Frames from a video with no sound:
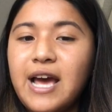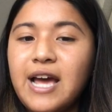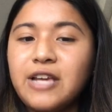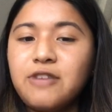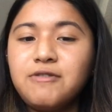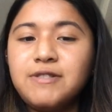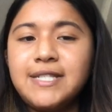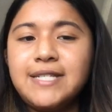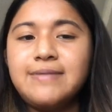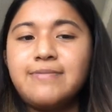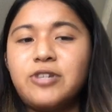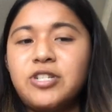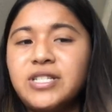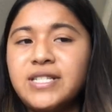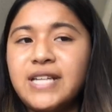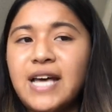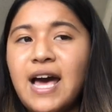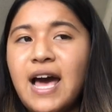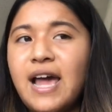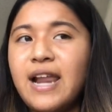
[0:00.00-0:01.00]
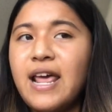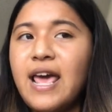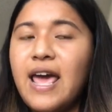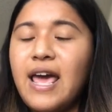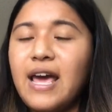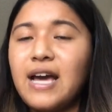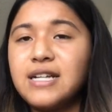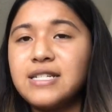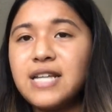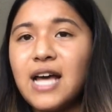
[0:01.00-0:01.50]
at UC Merced
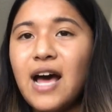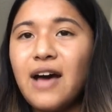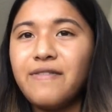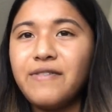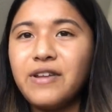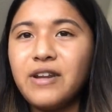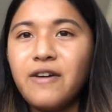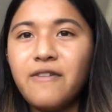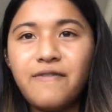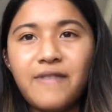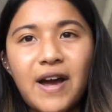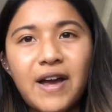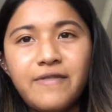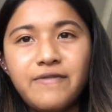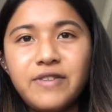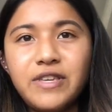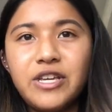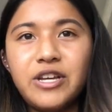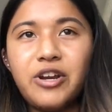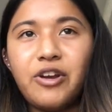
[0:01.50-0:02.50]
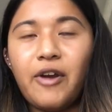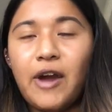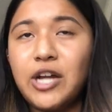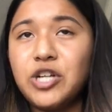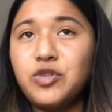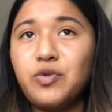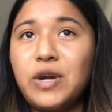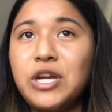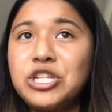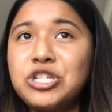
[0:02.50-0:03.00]
and having a 5-year
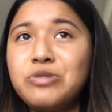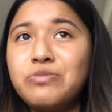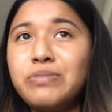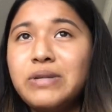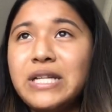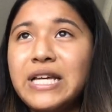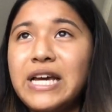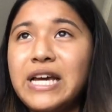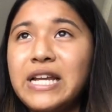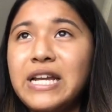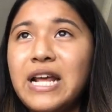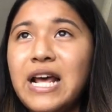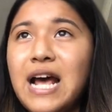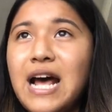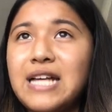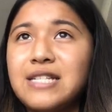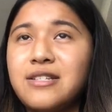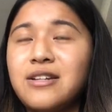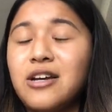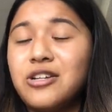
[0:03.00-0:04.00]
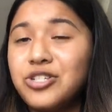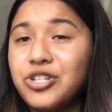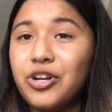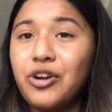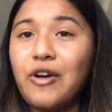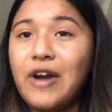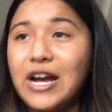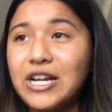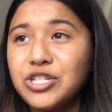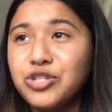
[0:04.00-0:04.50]
graduation plan as an
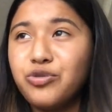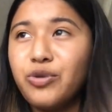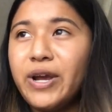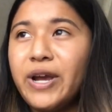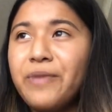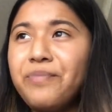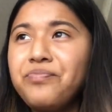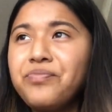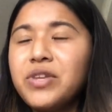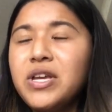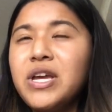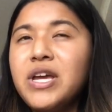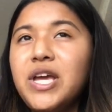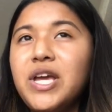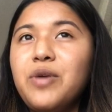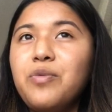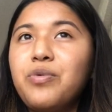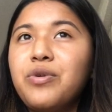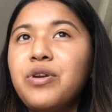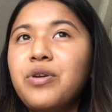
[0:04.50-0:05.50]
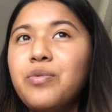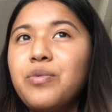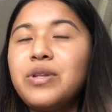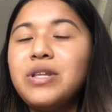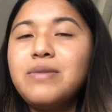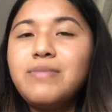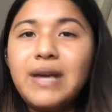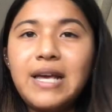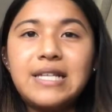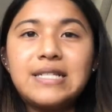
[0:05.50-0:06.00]
undergraduate, it wouldn't
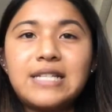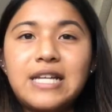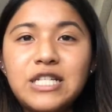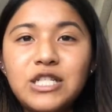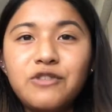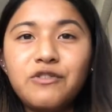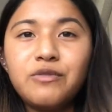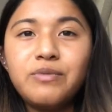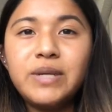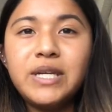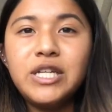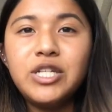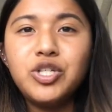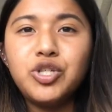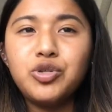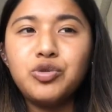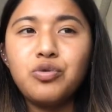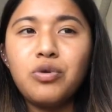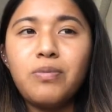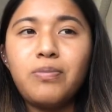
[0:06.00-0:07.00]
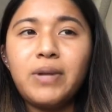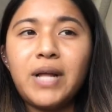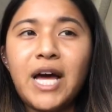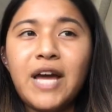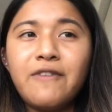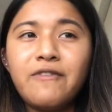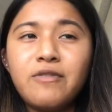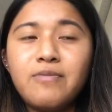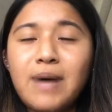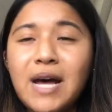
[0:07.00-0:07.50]
really make sense for me to
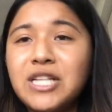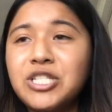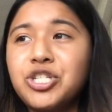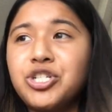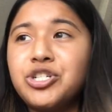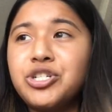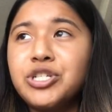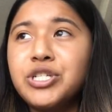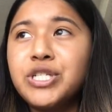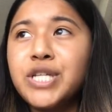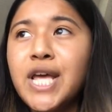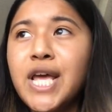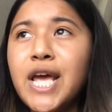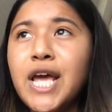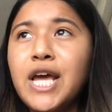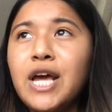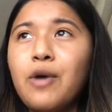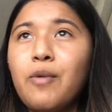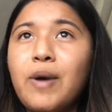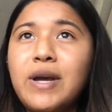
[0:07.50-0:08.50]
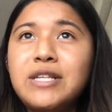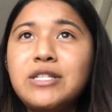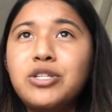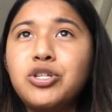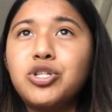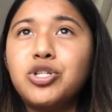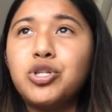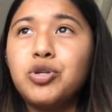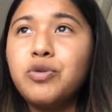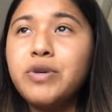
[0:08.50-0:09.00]
apply for master's,
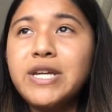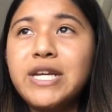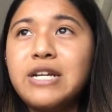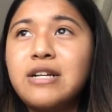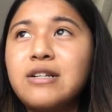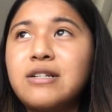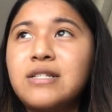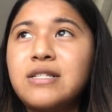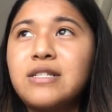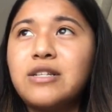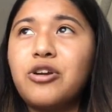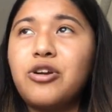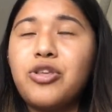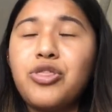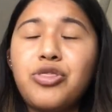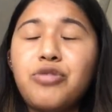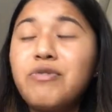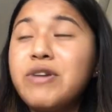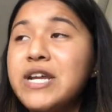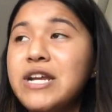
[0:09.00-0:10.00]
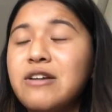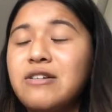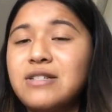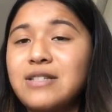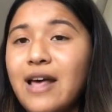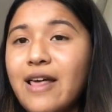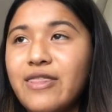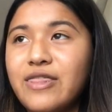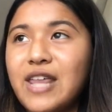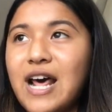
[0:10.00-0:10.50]
waste 2 years or 3 years
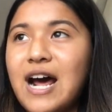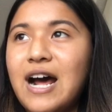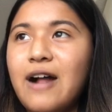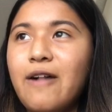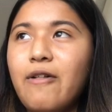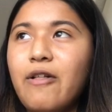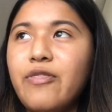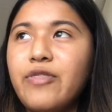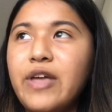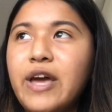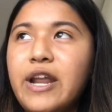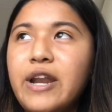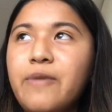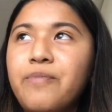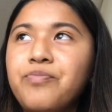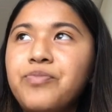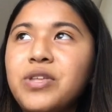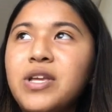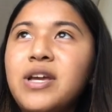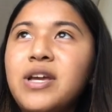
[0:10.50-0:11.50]
at that, and then